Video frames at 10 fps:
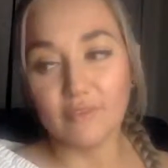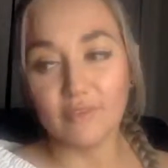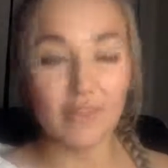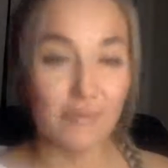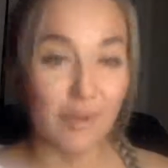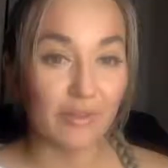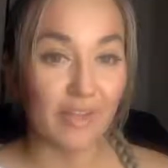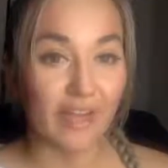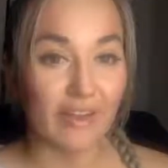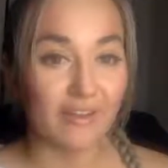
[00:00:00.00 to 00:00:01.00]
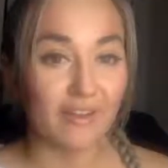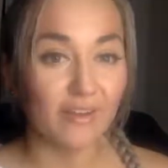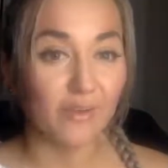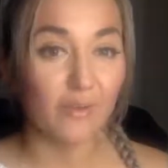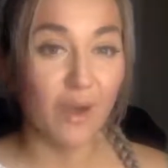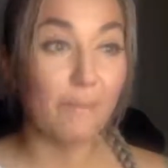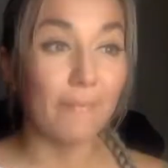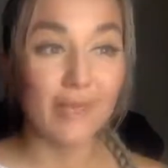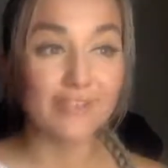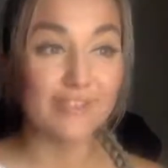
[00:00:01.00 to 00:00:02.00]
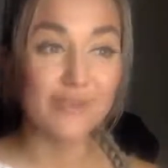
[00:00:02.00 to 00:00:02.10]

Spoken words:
think about that. What makes